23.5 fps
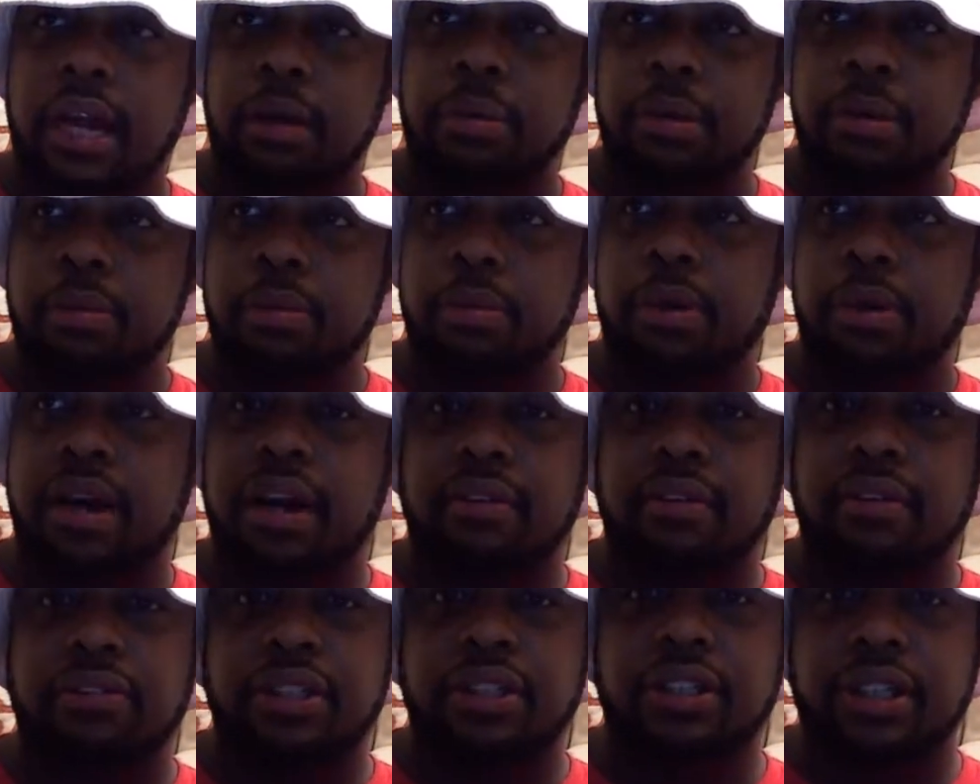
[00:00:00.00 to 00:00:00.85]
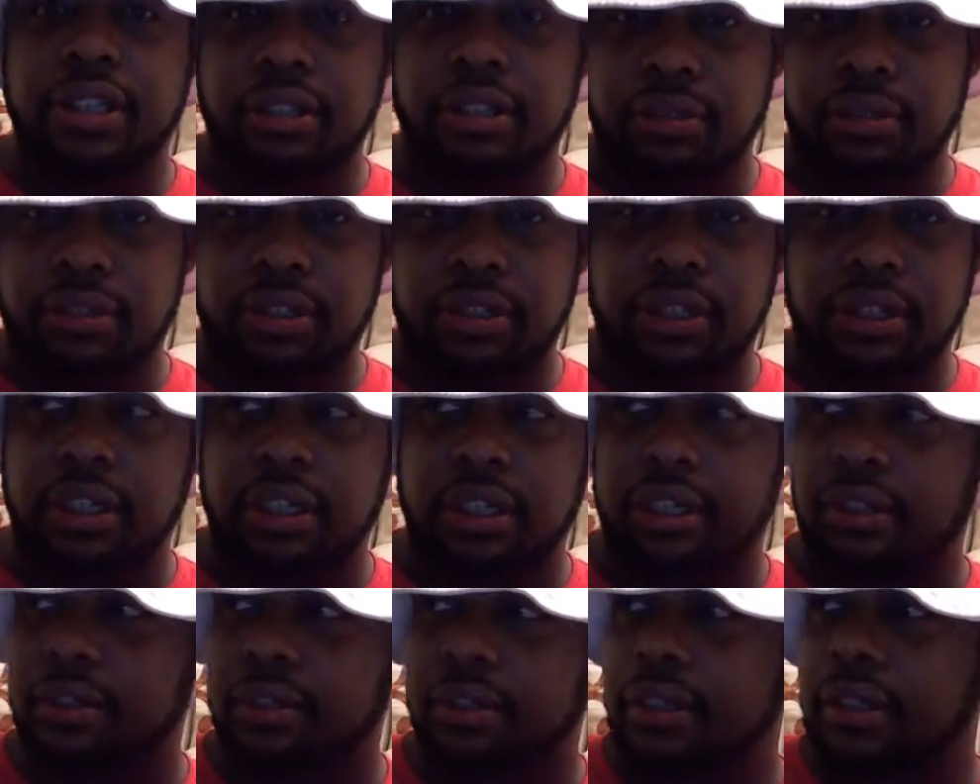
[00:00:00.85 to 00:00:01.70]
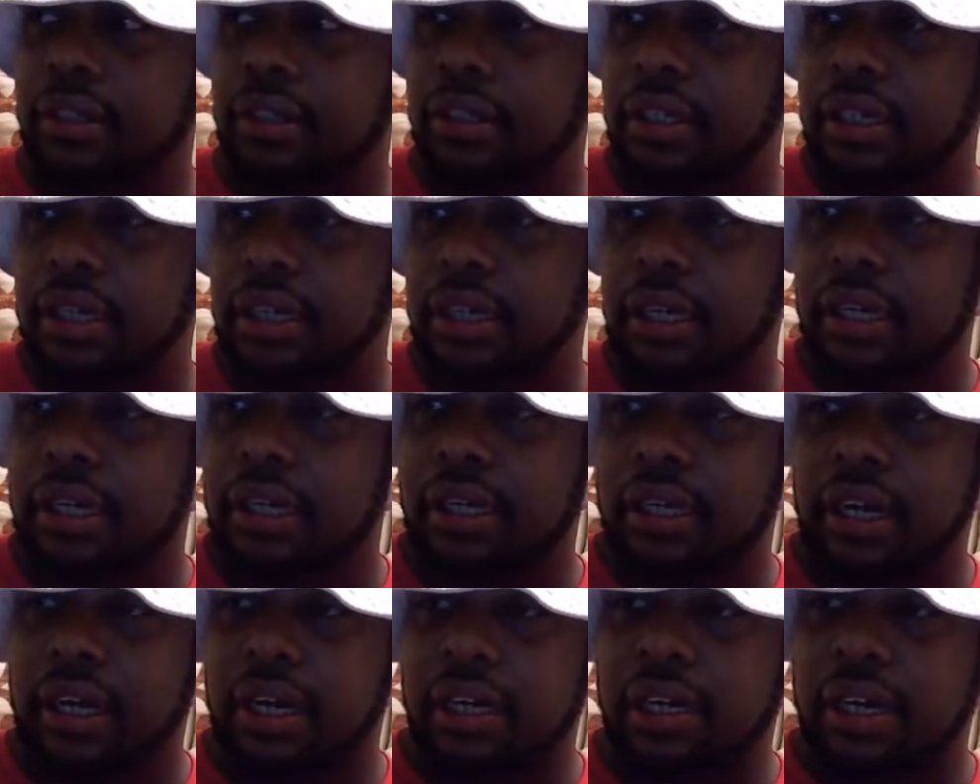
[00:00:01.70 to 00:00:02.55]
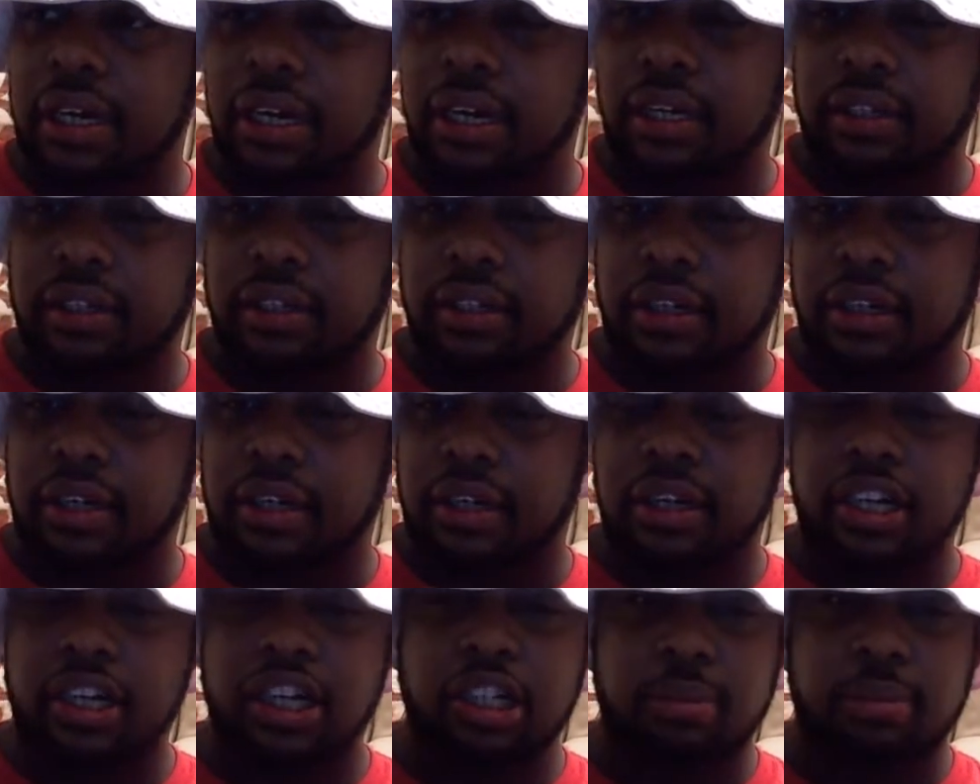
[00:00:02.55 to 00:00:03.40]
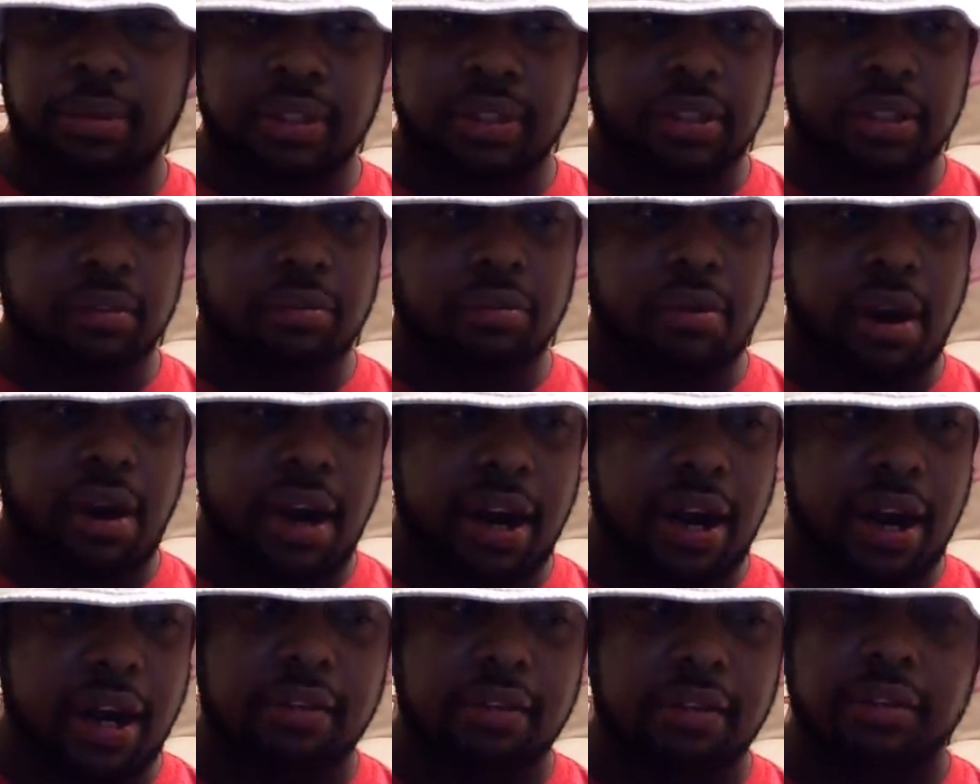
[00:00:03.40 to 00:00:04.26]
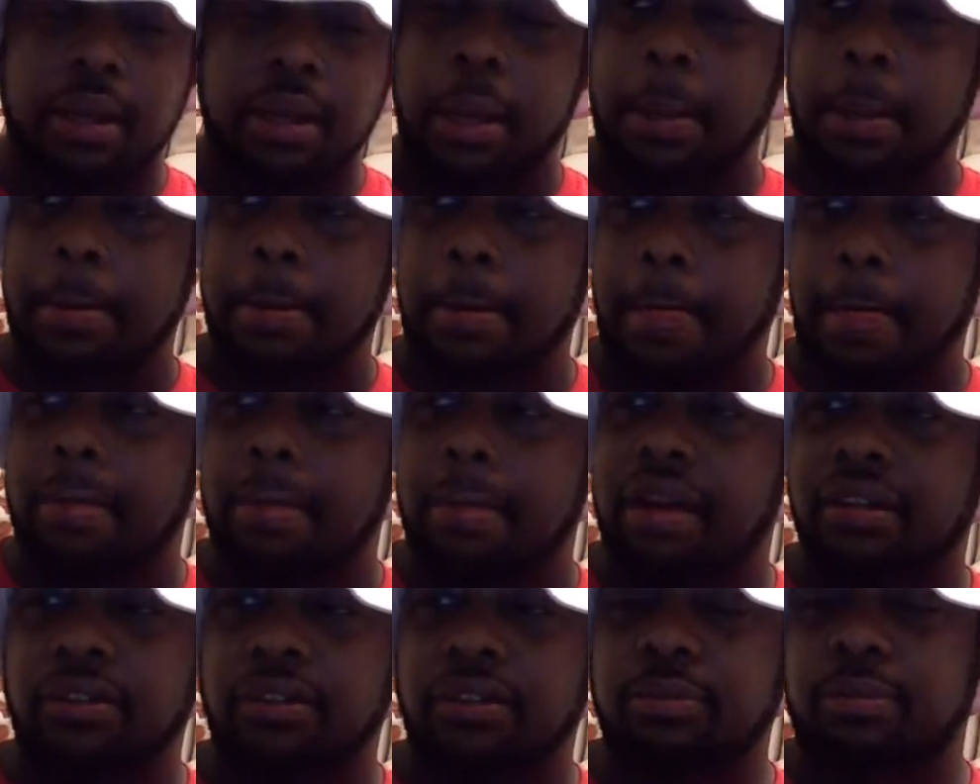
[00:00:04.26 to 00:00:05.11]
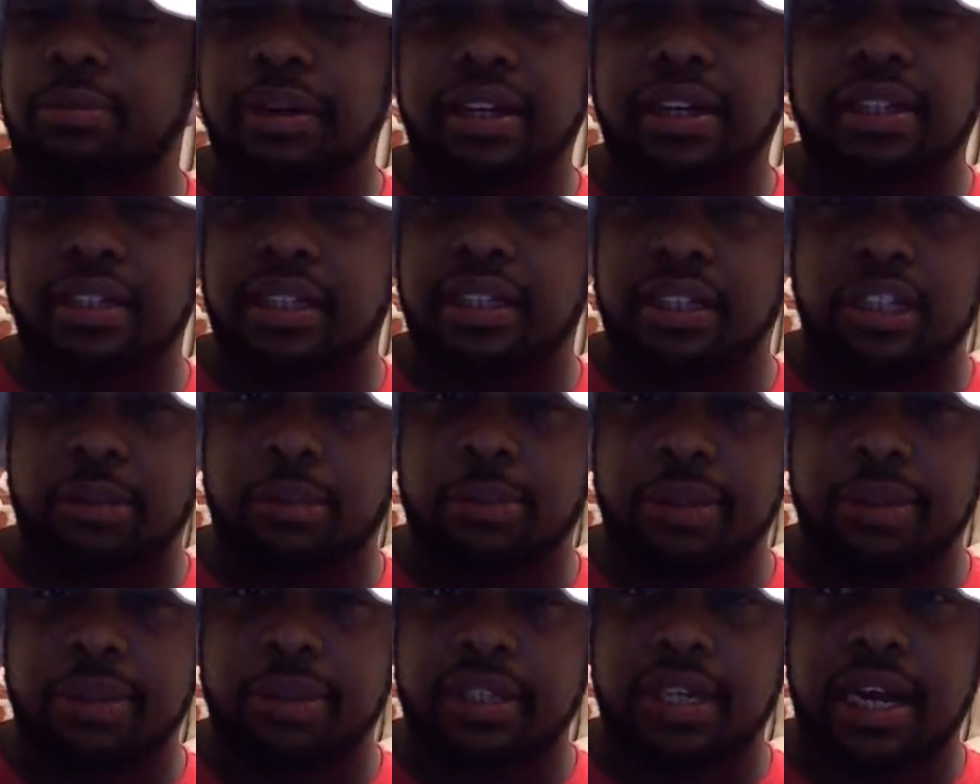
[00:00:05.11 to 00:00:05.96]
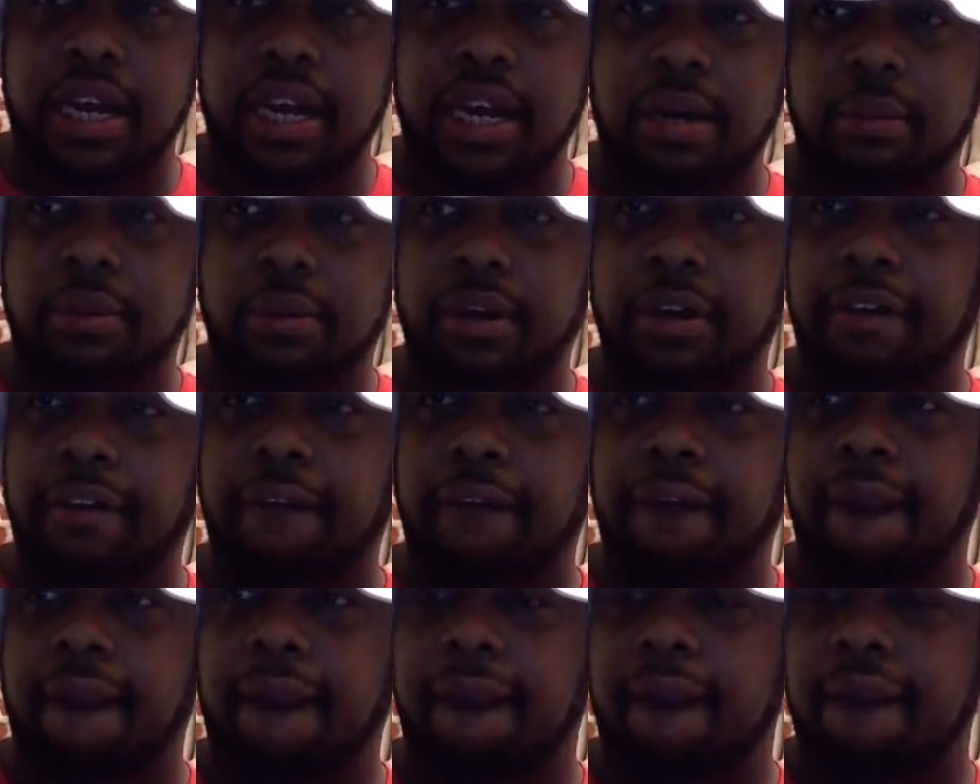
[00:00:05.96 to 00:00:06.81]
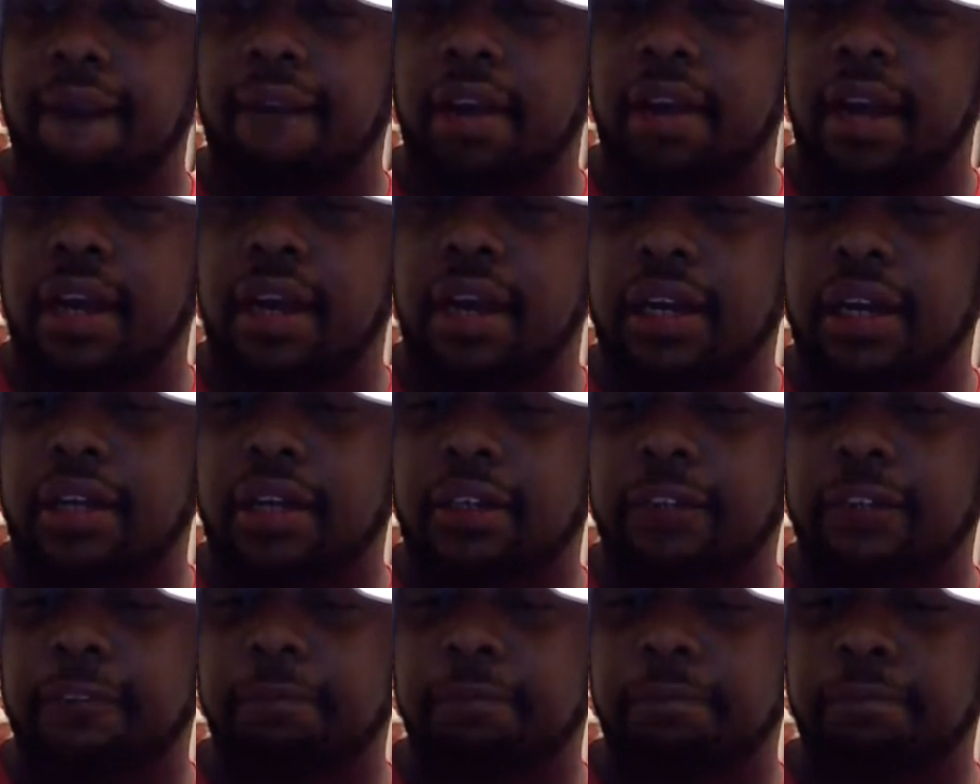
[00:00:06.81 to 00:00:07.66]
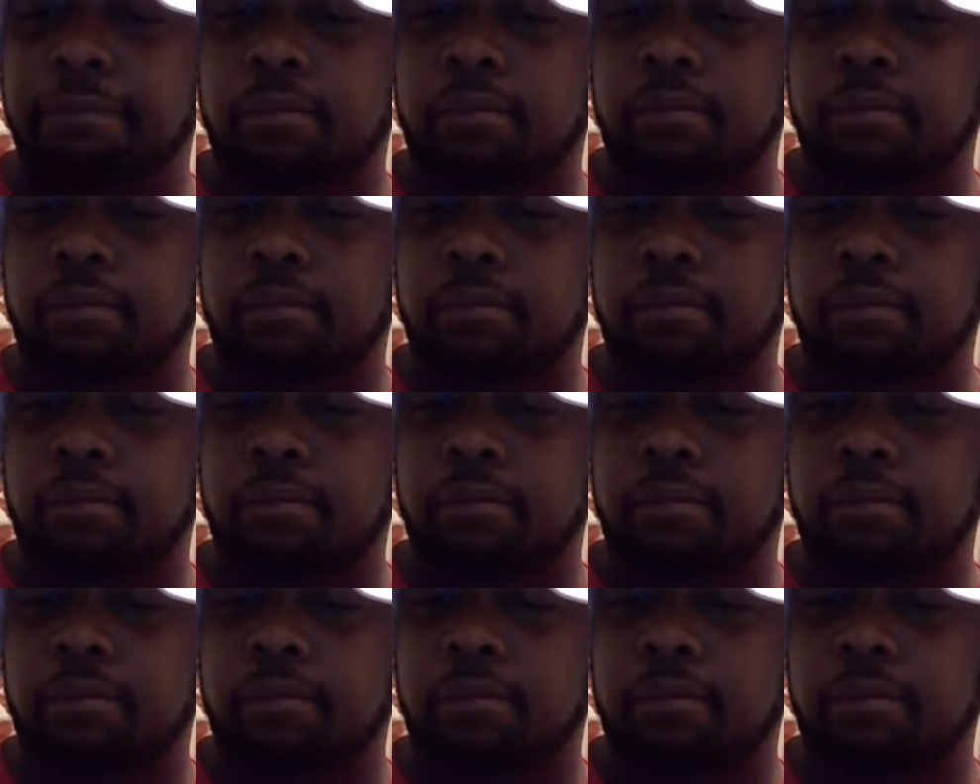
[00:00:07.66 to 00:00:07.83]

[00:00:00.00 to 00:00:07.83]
of people have children and husbands and wives that you barely get to spend time with, and